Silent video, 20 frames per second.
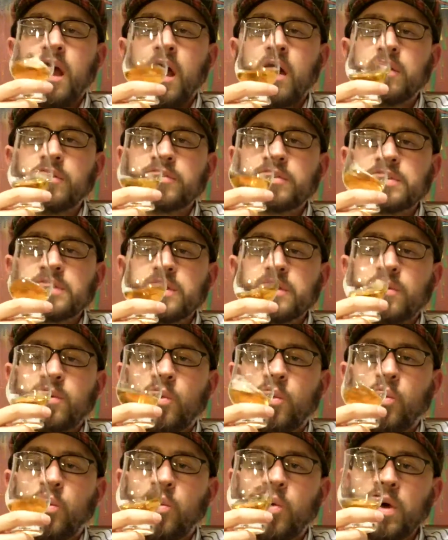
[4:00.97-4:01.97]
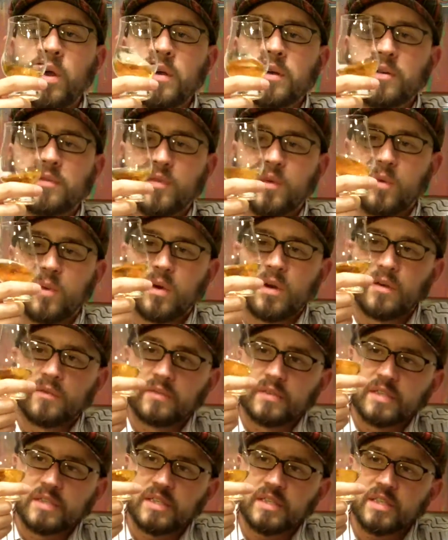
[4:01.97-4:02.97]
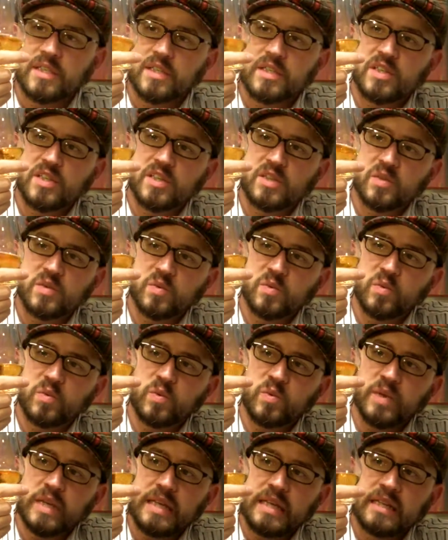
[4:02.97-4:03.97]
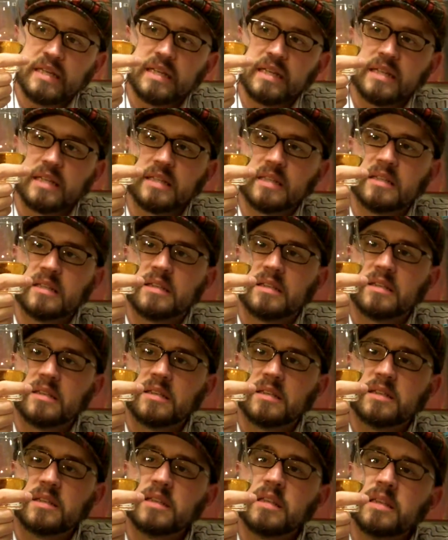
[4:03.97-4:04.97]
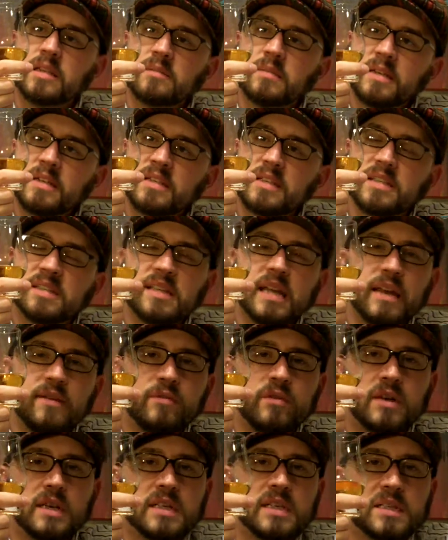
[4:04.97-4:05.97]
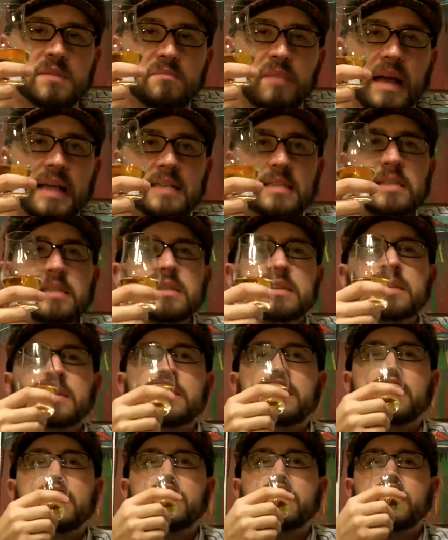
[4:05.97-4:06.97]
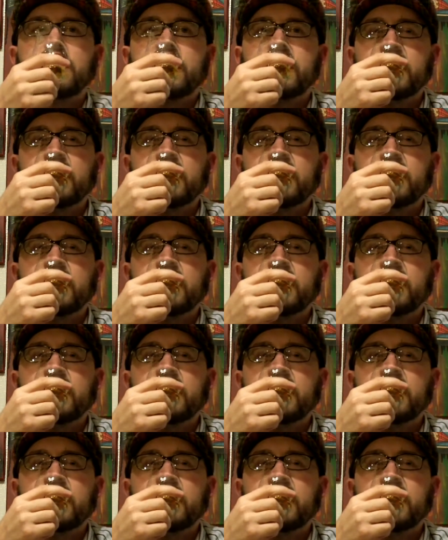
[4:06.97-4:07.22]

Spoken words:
all of those other wonderful, wonderful sweet and a little bit of savory spices in there.